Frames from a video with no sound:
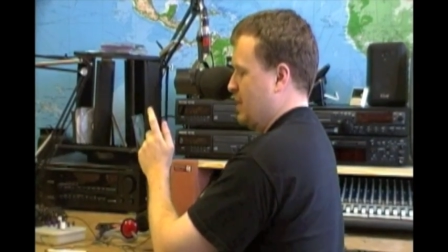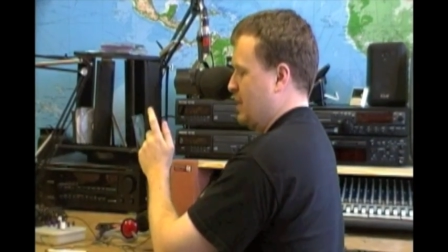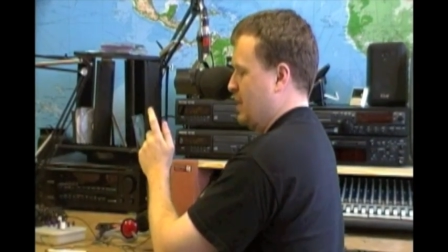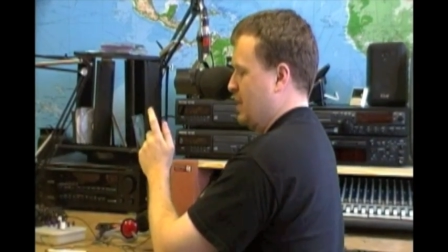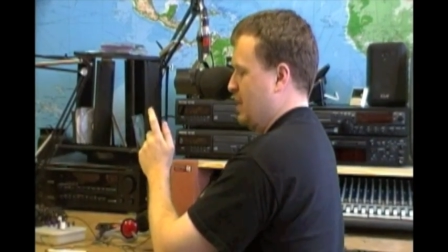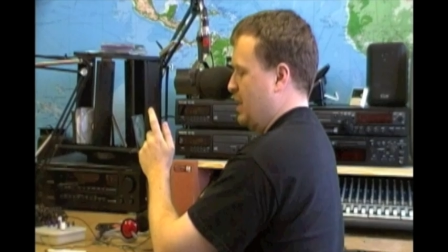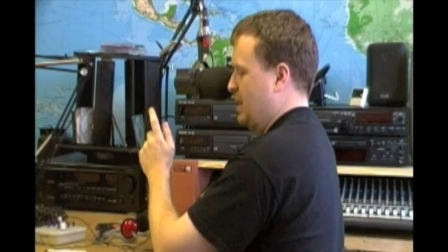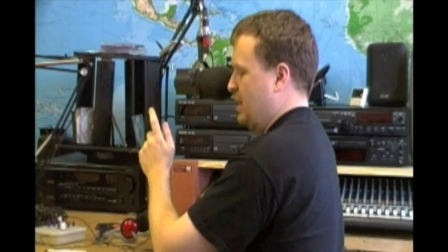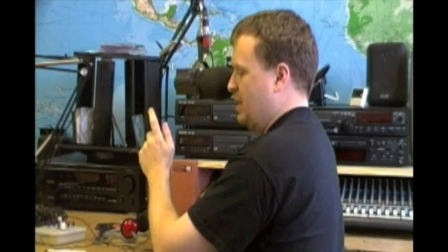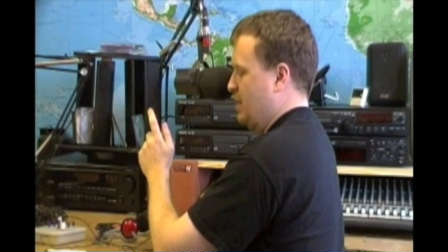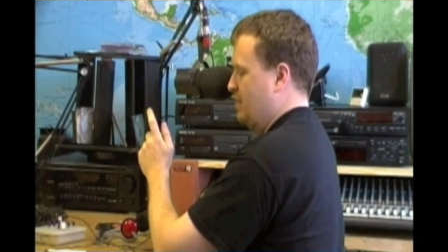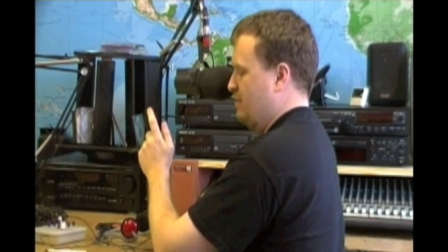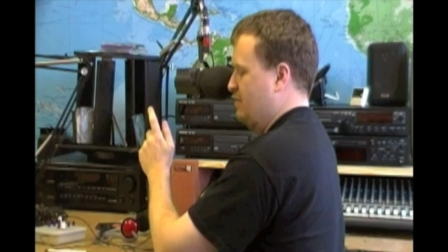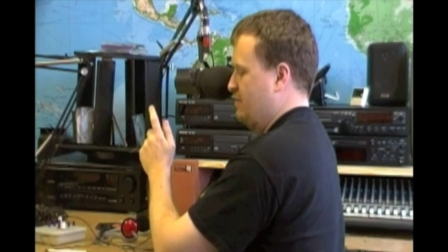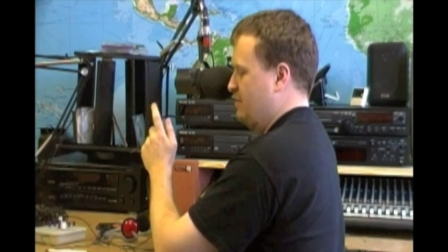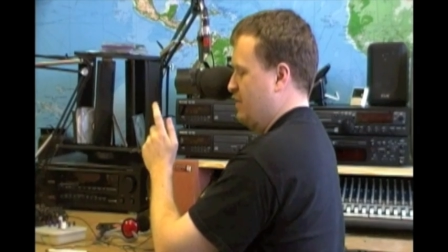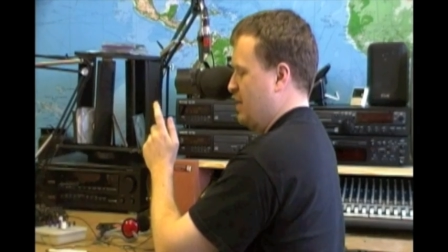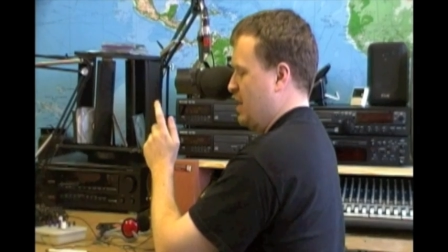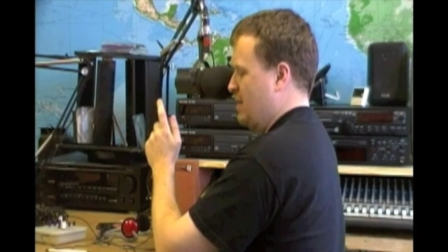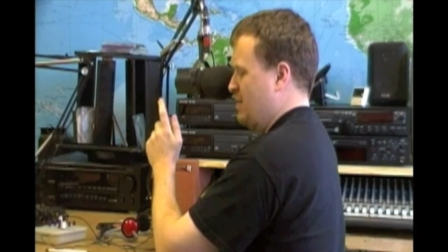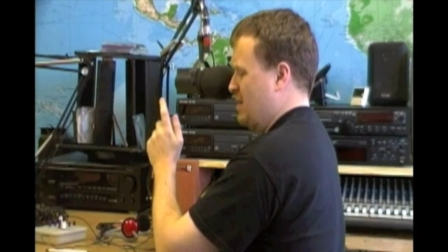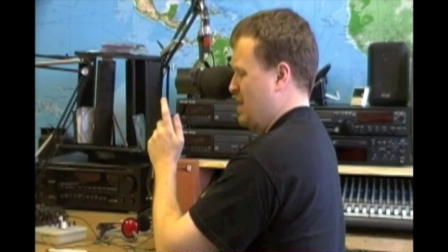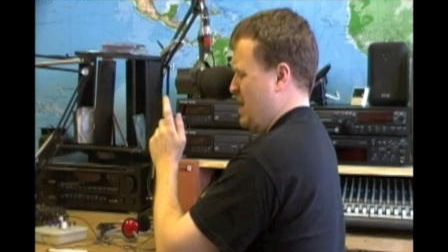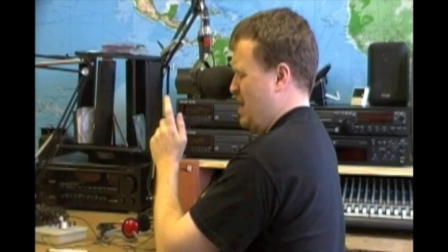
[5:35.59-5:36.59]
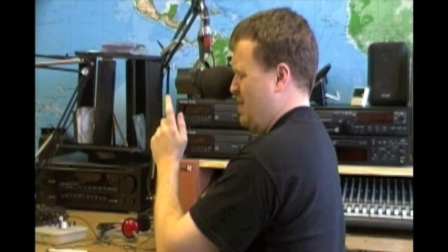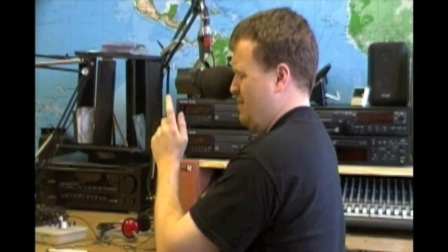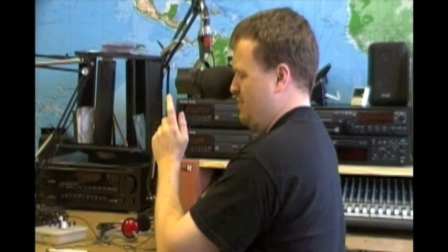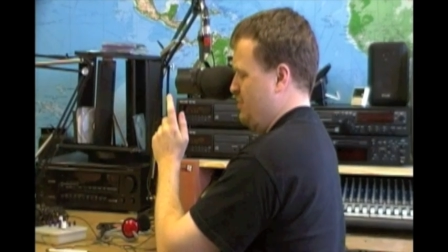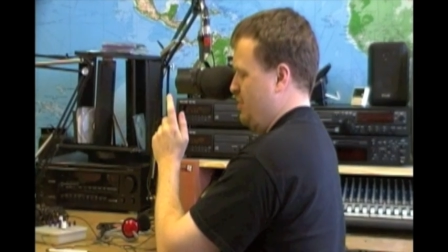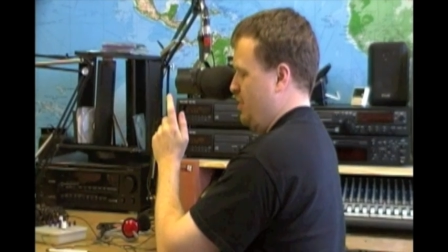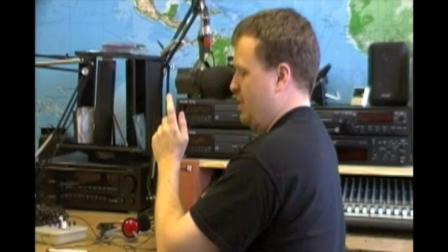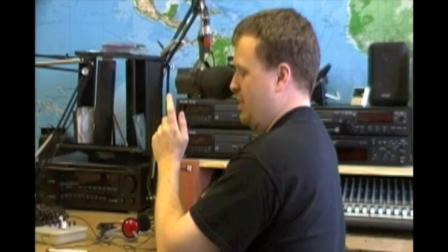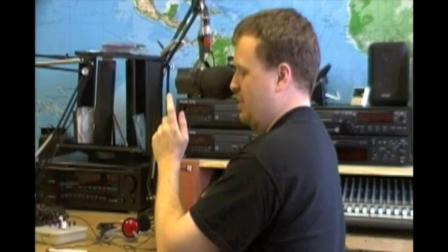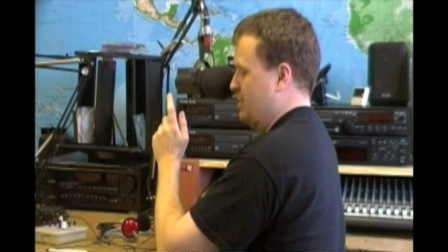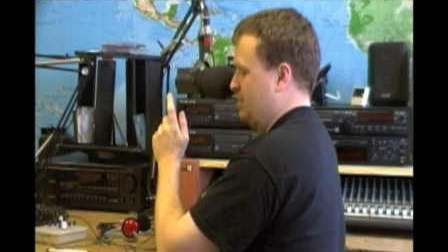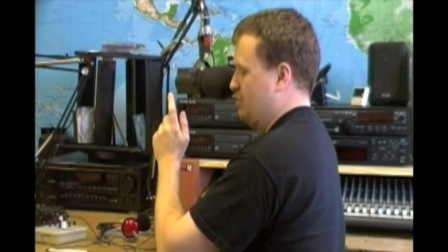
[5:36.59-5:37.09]
we
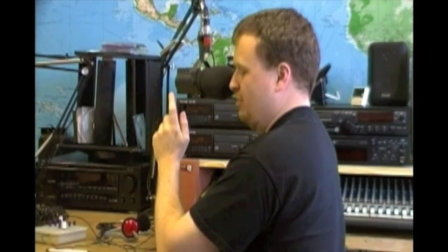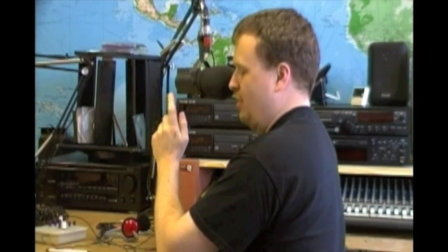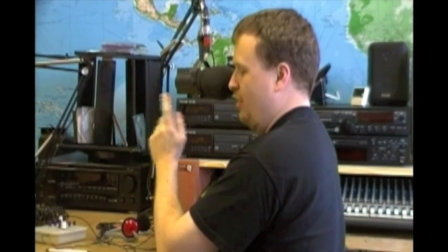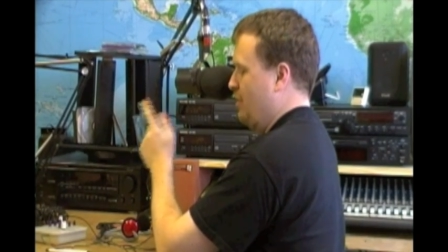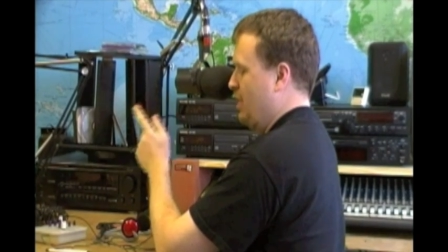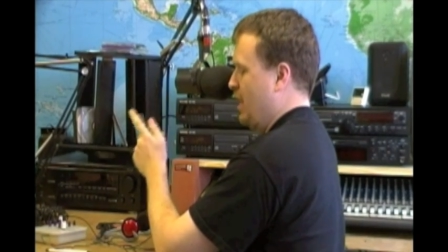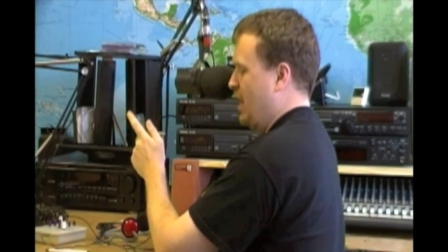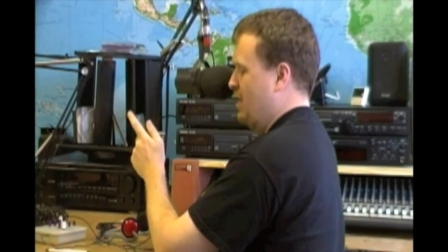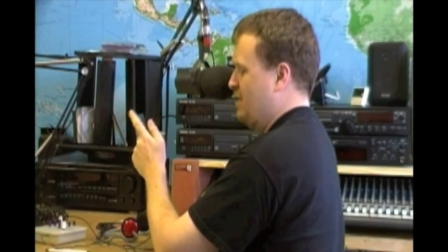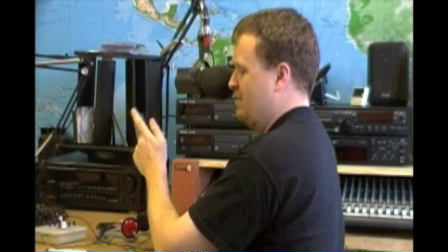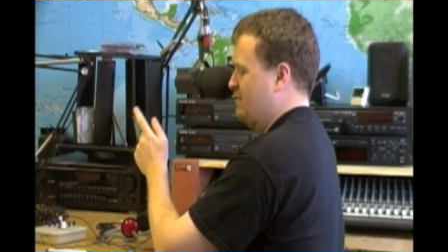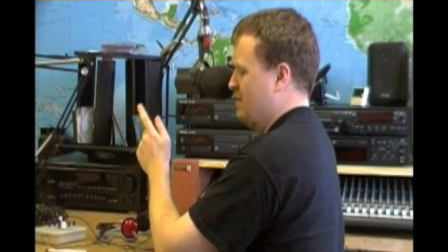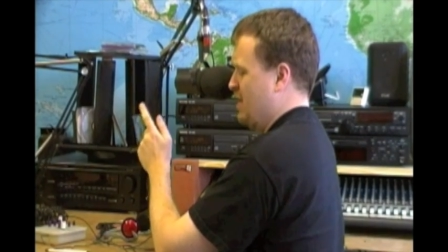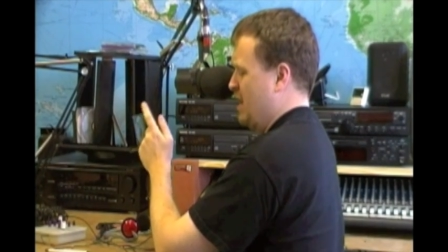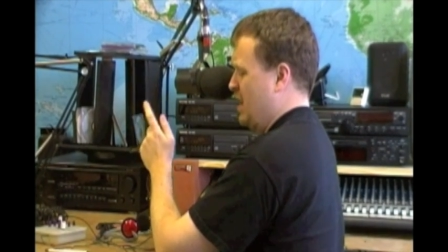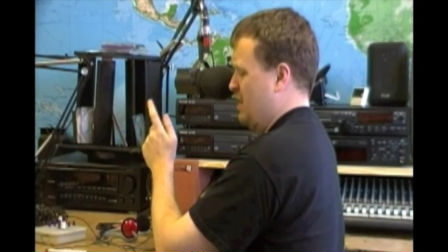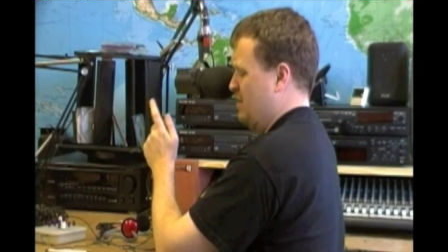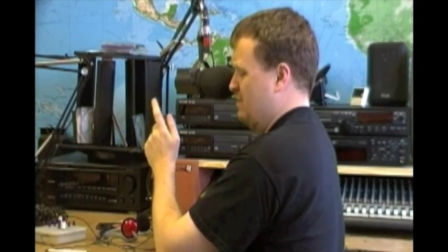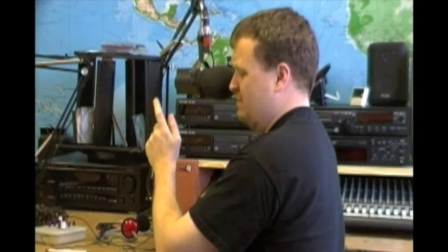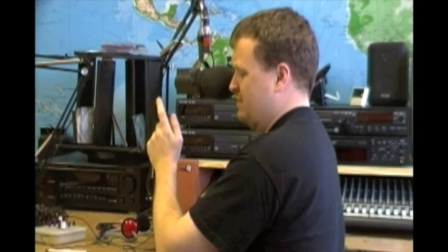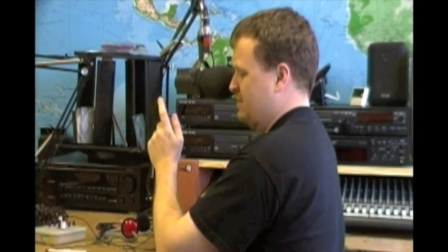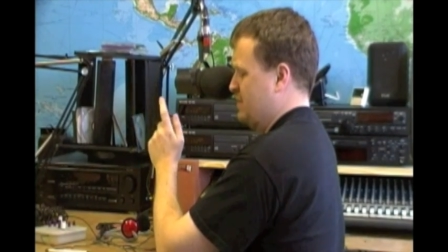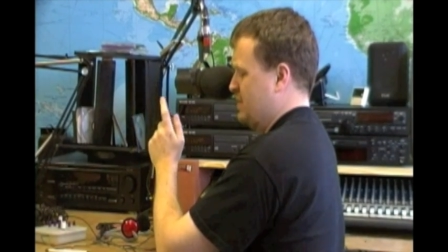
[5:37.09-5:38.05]
not grown out of